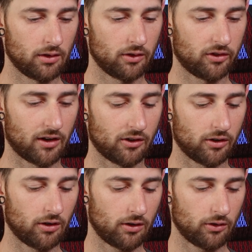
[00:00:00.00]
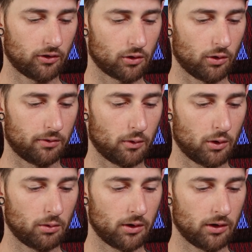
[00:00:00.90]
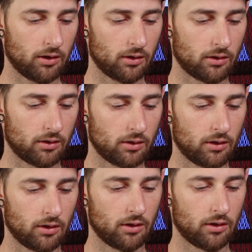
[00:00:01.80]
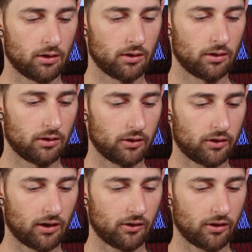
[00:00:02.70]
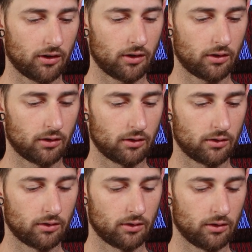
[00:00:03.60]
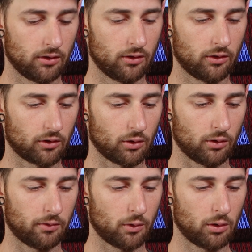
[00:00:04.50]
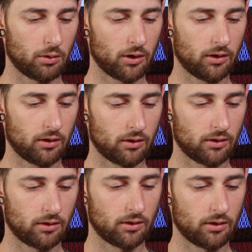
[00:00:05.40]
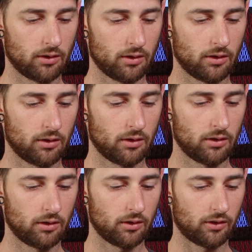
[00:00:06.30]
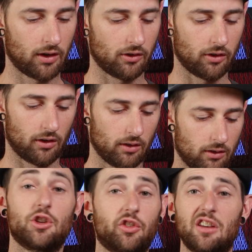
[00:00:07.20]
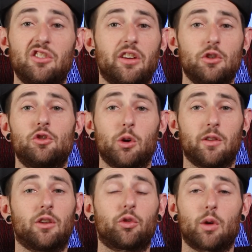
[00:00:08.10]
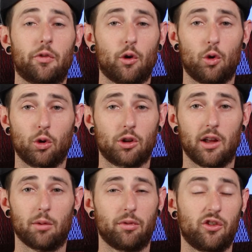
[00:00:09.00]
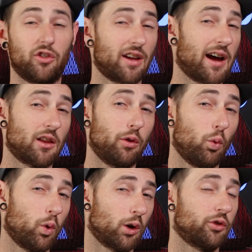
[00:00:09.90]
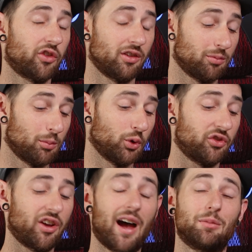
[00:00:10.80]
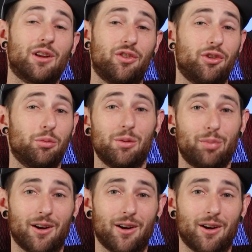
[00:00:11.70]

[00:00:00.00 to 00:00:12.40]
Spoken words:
Center, scroll forward, center, scroll forward, center. Just continue doing this throughout the whole clip. This is kind of the worst, most time-consuming